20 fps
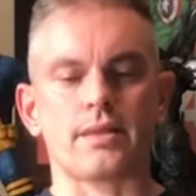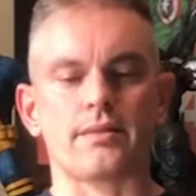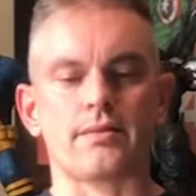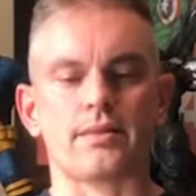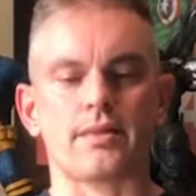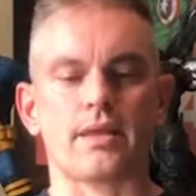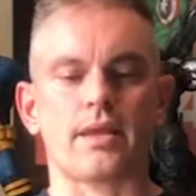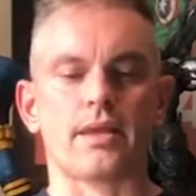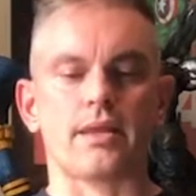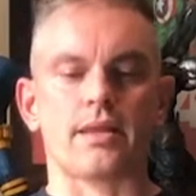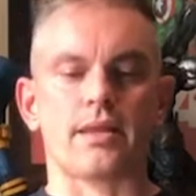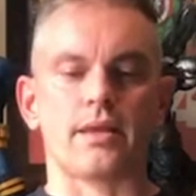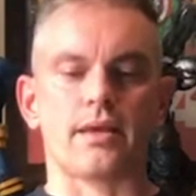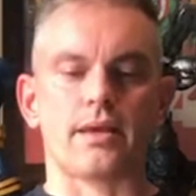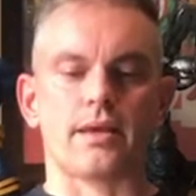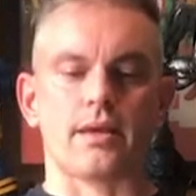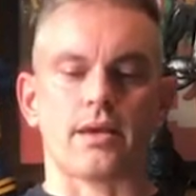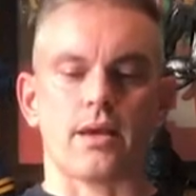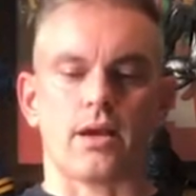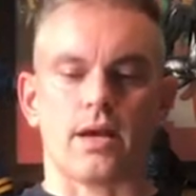that, that
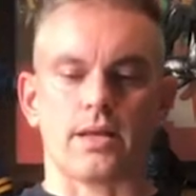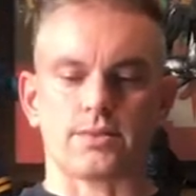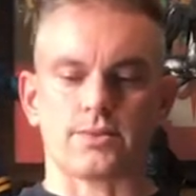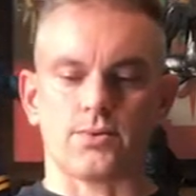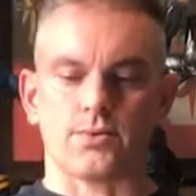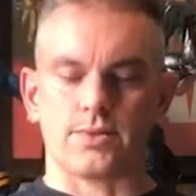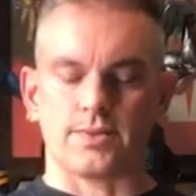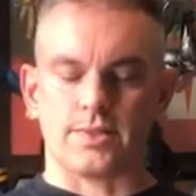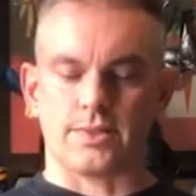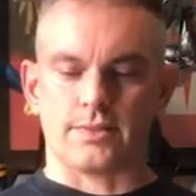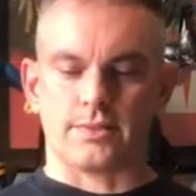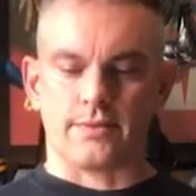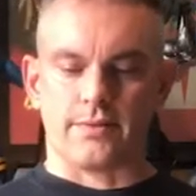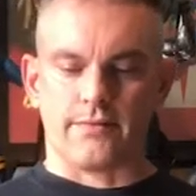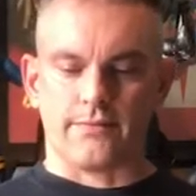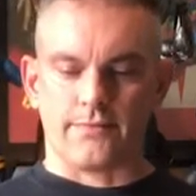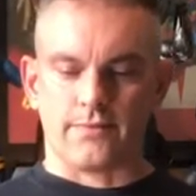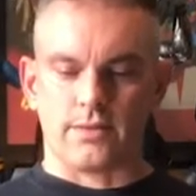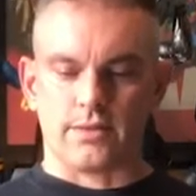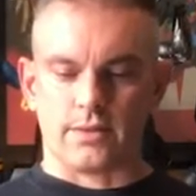uh, Hot Toys has,
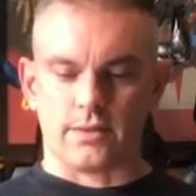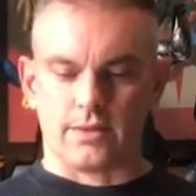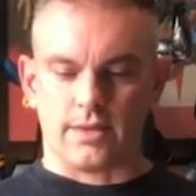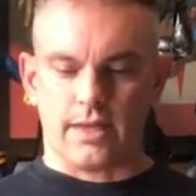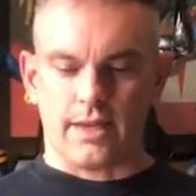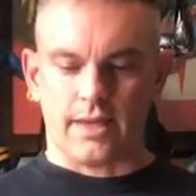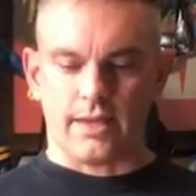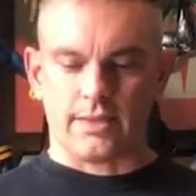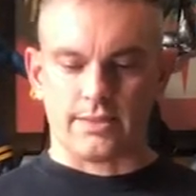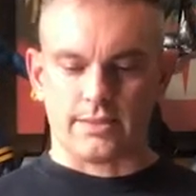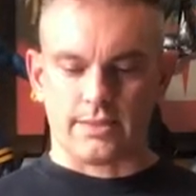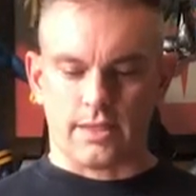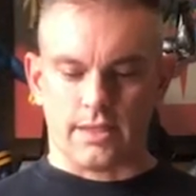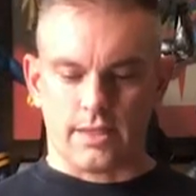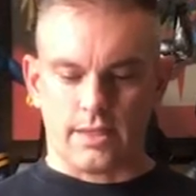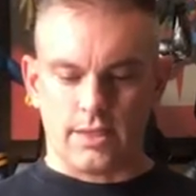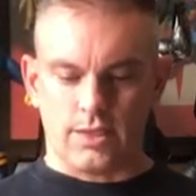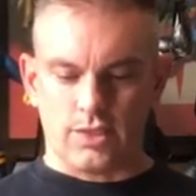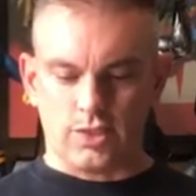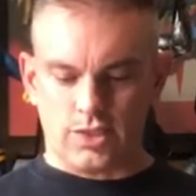has
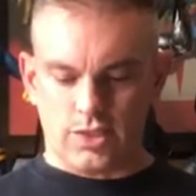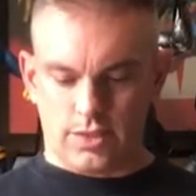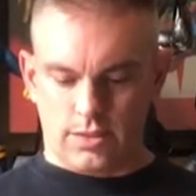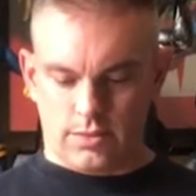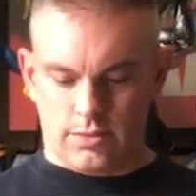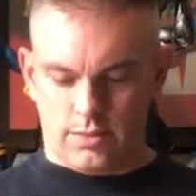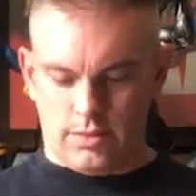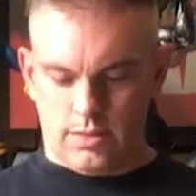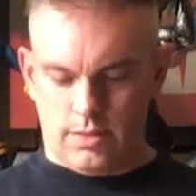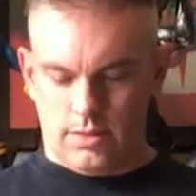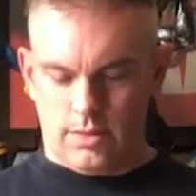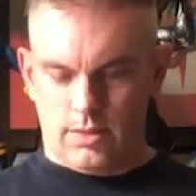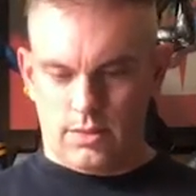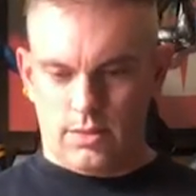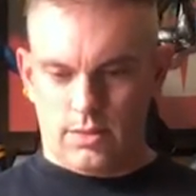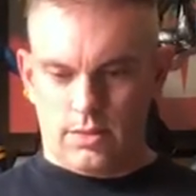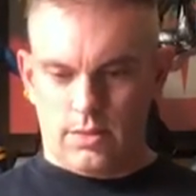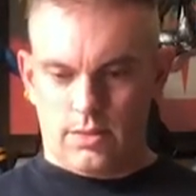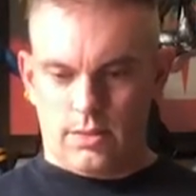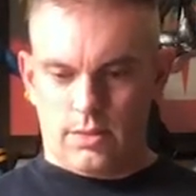uh, issued.
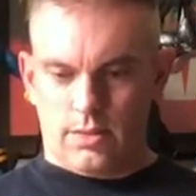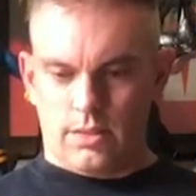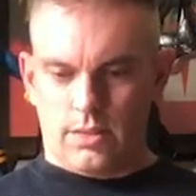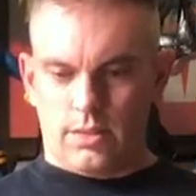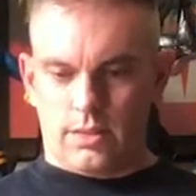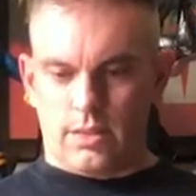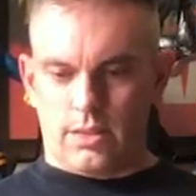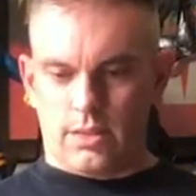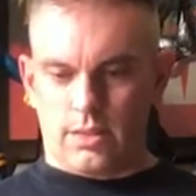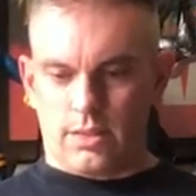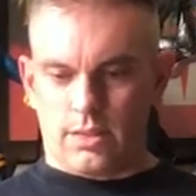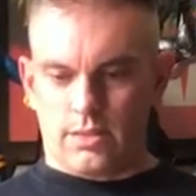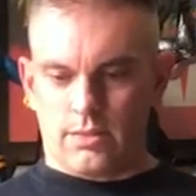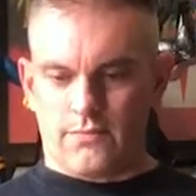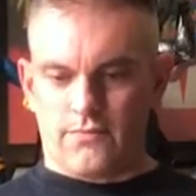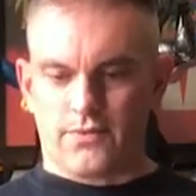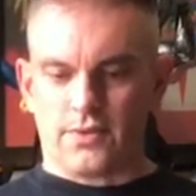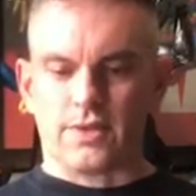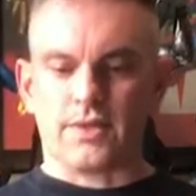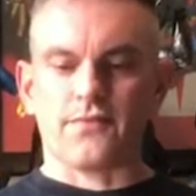
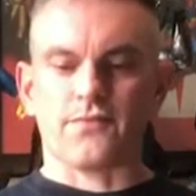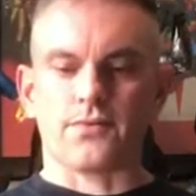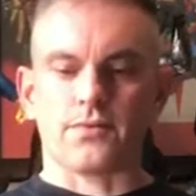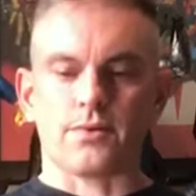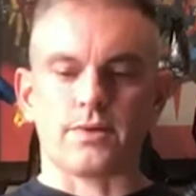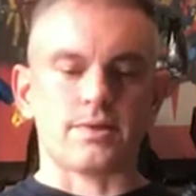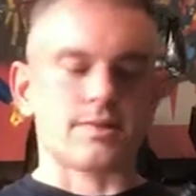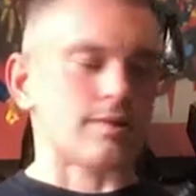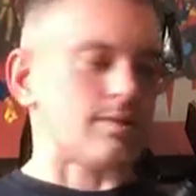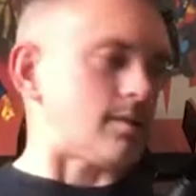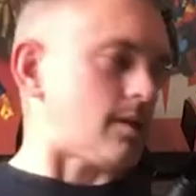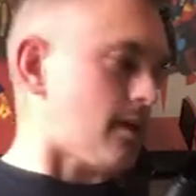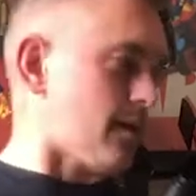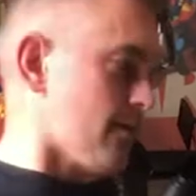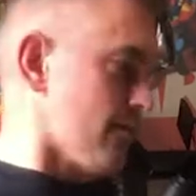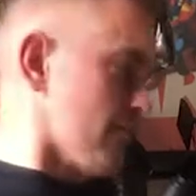And for different reasons, I